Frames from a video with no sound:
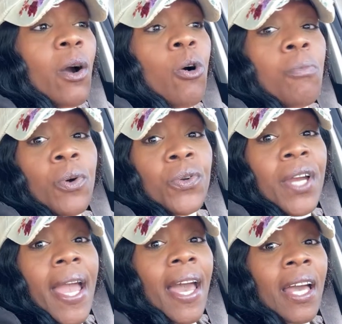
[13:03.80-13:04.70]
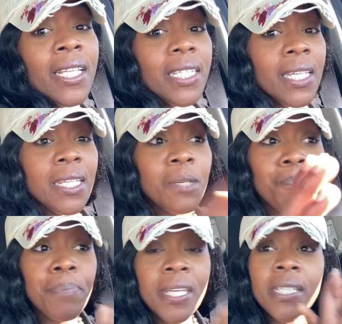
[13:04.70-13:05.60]
homeowner has any
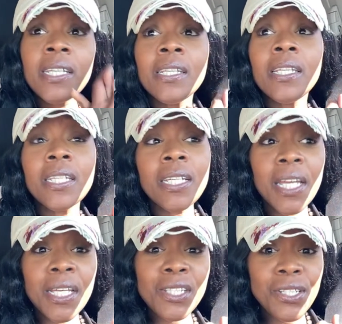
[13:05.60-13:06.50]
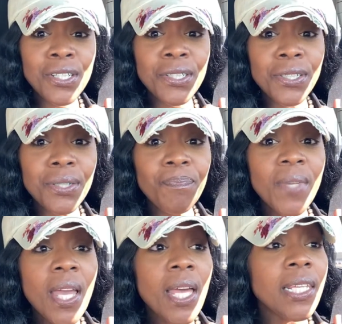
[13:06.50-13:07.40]
pending litigation
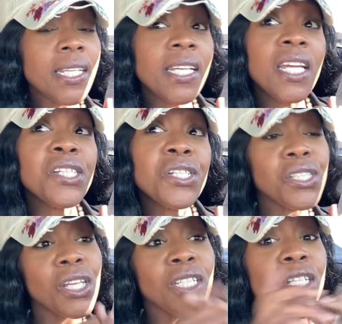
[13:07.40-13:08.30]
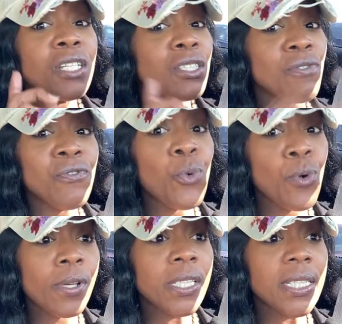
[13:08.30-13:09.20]
such as
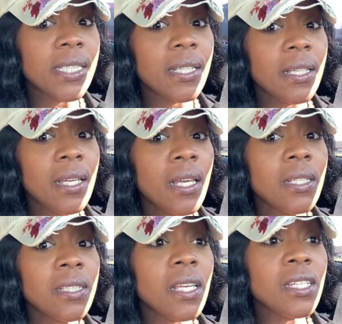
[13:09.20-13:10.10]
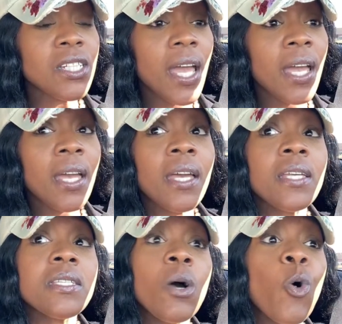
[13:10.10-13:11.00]
divorce, such as
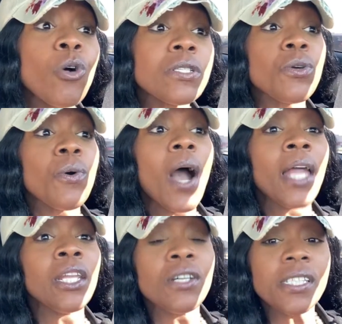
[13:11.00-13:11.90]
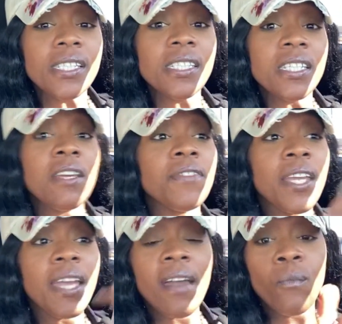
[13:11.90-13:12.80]
also I look to see if
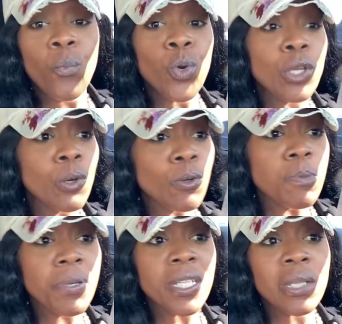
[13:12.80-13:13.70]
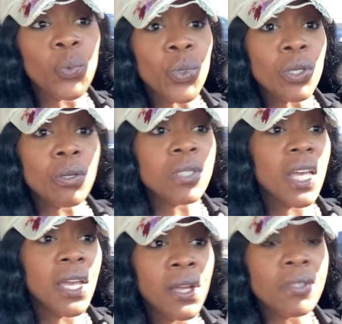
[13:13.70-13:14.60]
they have wills, pending wills,
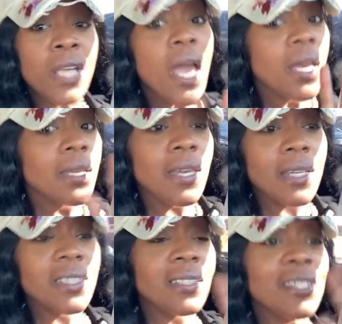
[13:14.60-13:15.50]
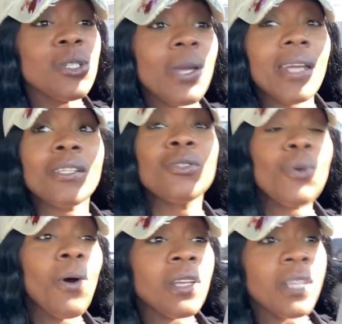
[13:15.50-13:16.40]
heirs. Yes, I teach you how to do
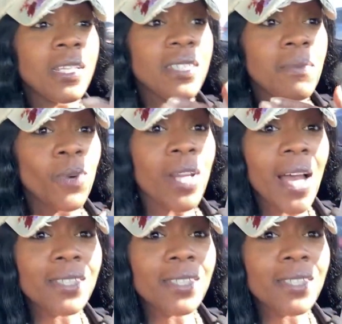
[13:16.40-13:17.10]
all of that. See, what I